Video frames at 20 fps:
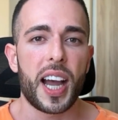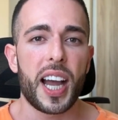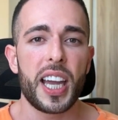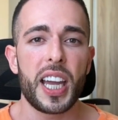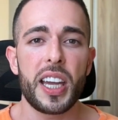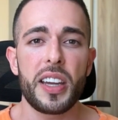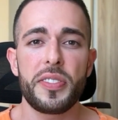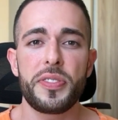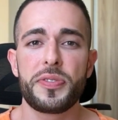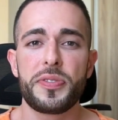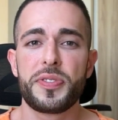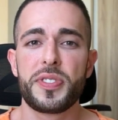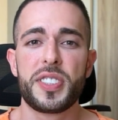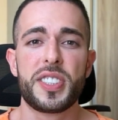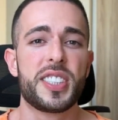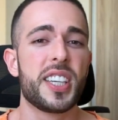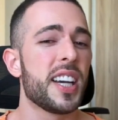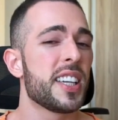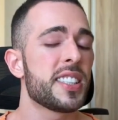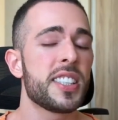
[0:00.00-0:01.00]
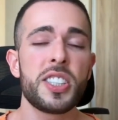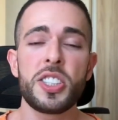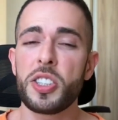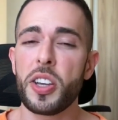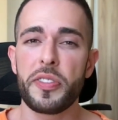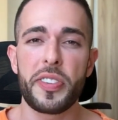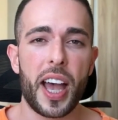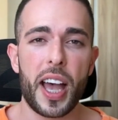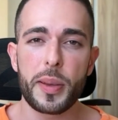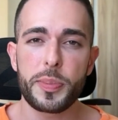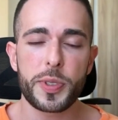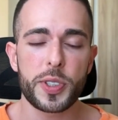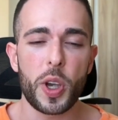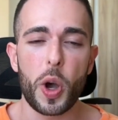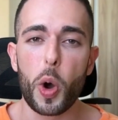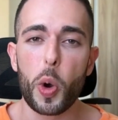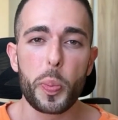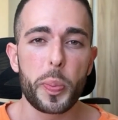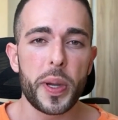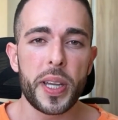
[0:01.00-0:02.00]
I have dozens of apps
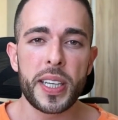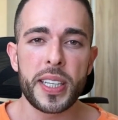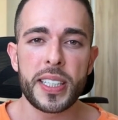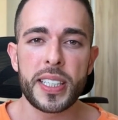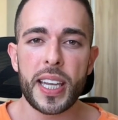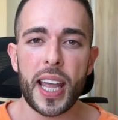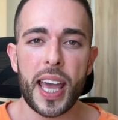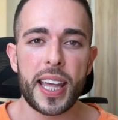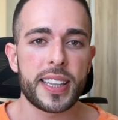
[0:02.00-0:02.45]
open